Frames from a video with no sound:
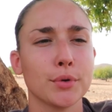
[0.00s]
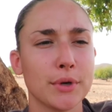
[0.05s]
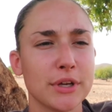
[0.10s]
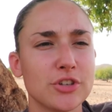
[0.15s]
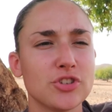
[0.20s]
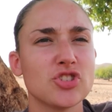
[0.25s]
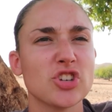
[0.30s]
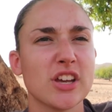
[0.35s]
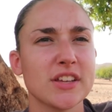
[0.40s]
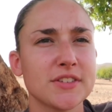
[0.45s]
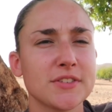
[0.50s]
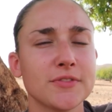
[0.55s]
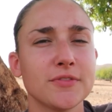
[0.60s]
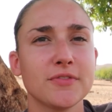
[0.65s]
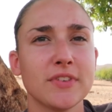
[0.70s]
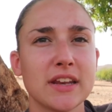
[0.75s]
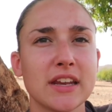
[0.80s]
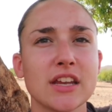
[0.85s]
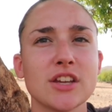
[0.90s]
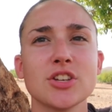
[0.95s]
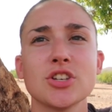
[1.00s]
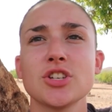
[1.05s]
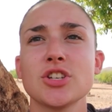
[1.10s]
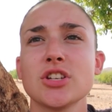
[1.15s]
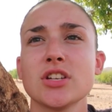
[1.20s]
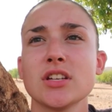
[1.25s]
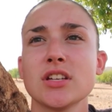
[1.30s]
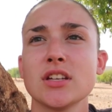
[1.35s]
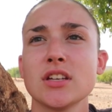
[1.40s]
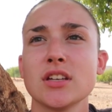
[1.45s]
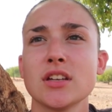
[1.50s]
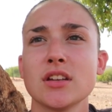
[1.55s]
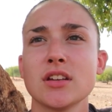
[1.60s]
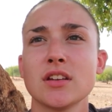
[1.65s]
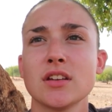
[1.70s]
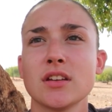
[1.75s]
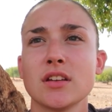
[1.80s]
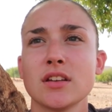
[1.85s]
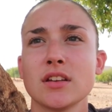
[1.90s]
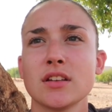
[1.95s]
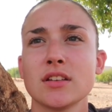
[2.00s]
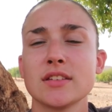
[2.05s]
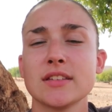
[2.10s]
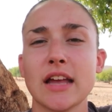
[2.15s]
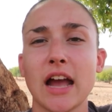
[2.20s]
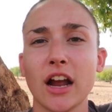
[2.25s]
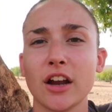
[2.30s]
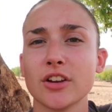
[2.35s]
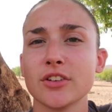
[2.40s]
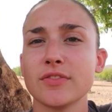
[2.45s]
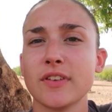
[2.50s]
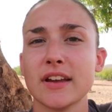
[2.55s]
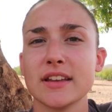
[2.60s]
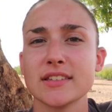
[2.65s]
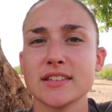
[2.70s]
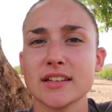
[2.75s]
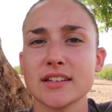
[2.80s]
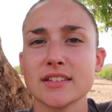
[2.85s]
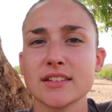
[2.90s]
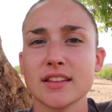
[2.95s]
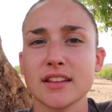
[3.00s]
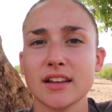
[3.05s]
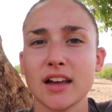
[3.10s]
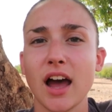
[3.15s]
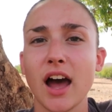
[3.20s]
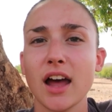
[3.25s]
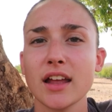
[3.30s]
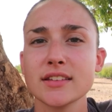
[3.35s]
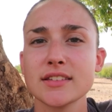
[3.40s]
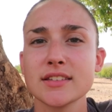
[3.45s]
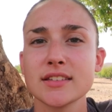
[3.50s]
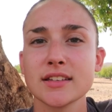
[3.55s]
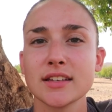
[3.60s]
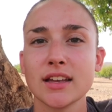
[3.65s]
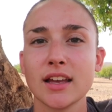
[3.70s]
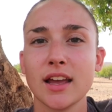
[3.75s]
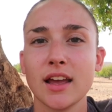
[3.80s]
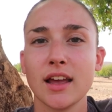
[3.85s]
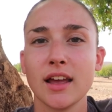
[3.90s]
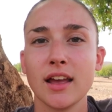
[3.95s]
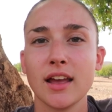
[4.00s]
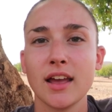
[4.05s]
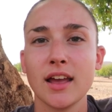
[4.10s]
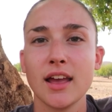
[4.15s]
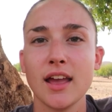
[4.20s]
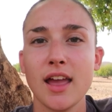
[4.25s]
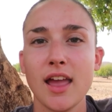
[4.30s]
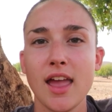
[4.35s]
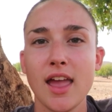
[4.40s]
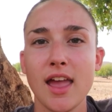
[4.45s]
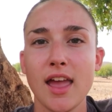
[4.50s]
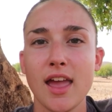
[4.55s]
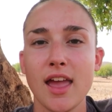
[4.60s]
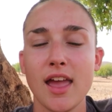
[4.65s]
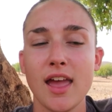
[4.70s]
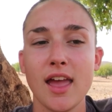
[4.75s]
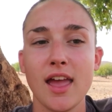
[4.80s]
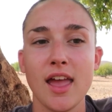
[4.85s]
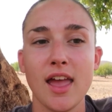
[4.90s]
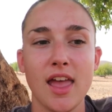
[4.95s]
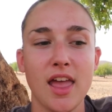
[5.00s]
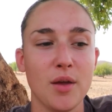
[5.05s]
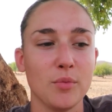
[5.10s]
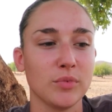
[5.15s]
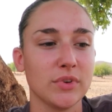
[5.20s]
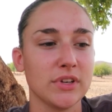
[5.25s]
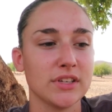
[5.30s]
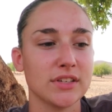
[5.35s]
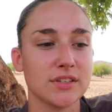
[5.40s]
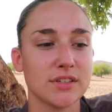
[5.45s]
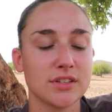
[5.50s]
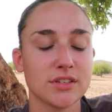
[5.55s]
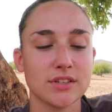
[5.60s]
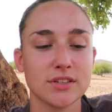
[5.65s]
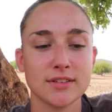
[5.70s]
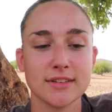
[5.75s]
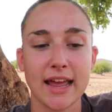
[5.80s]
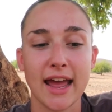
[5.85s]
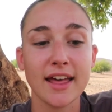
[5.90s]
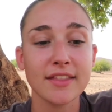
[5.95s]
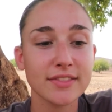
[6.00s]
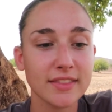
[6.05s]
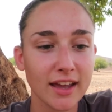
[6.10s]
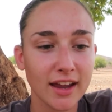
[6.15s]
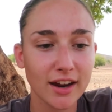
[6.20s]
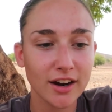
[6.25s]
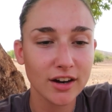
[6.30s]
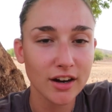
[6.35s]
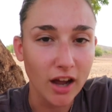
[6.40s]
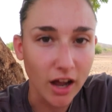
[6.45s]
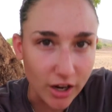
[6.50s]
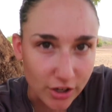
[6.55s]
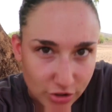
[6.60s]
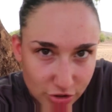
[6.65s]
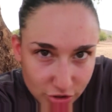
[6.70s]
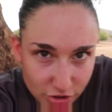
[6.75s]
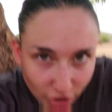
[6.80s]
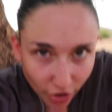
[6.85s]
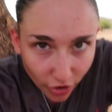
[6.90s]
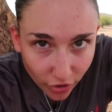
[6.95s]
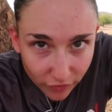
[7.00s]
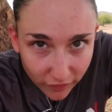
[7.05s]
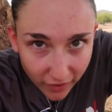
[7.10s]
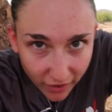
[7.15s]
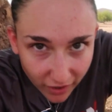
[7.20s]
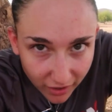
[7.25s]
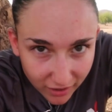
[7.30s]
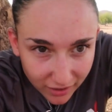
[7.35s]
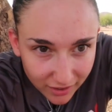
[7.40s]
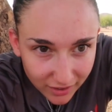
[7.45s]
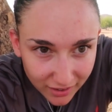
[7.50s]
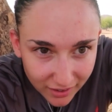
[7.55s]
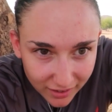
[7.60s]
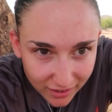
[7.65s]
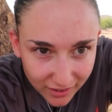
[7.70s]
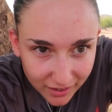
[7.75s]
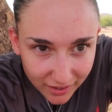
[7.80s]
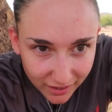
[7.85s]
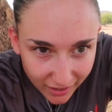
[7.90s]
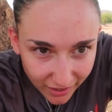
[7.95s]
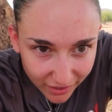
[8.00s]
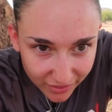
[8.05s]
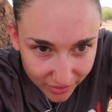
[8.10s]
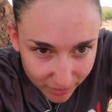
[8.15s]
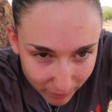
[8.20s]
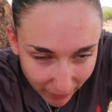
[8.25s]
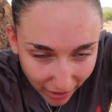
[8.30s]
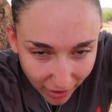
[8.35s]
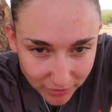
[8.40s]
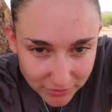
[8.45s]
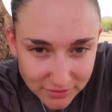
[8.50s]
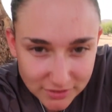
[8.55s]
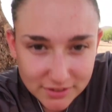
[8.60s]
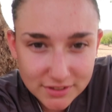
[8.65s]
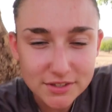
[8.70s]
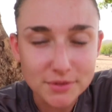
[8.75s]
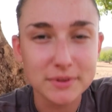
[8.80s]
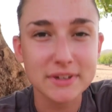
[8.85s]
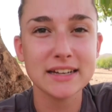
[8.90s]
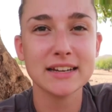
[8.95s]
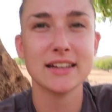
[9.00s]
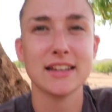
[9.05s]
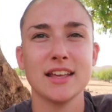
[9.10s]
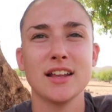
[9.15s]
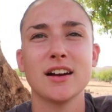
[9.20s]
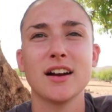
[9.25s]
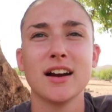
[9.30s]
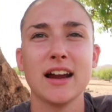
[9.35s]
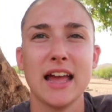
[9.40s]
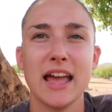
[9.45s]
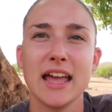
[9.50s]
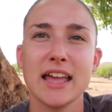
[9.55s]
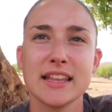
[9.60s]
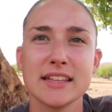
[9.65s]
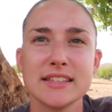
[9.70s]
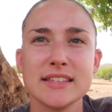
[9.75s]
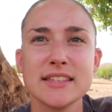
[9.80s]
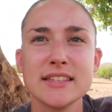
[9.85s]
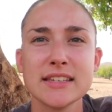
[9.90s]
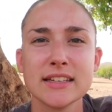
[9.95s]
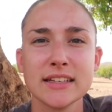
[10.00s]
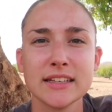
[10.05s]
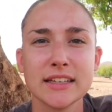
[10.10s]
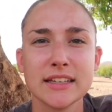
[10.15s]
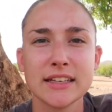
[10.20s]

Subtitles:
had just finished sacrificing to the gods. And we sat there hunched over in the mountains so we didn't hit our heads.